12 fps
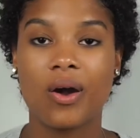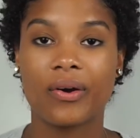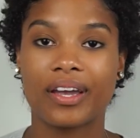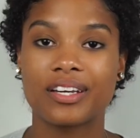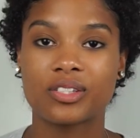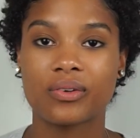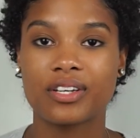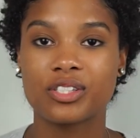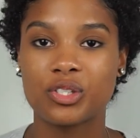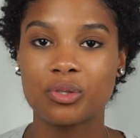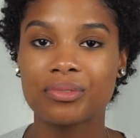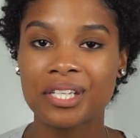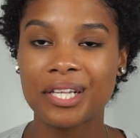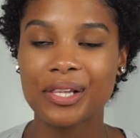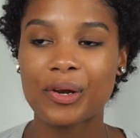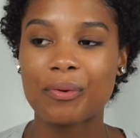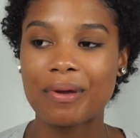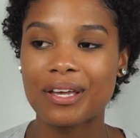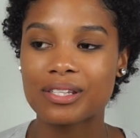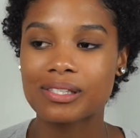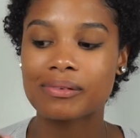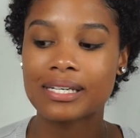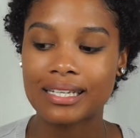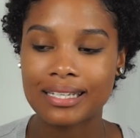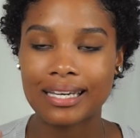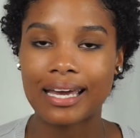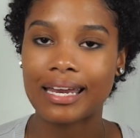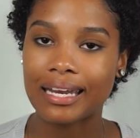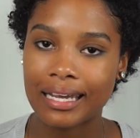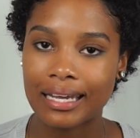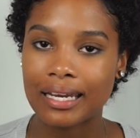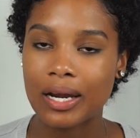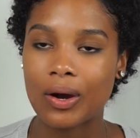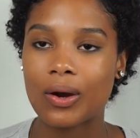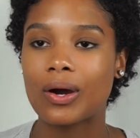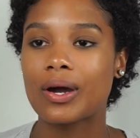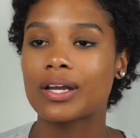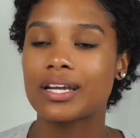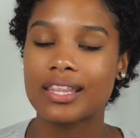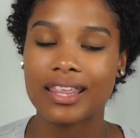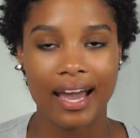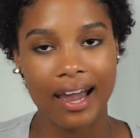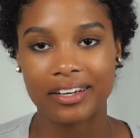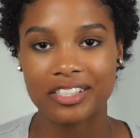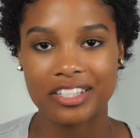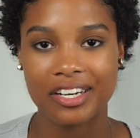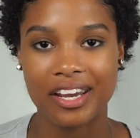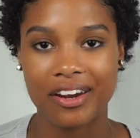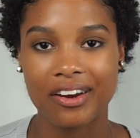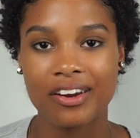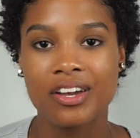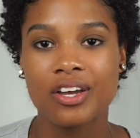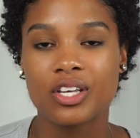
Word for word: Okay, so I zoomed in a little bit so we can get in on the action here.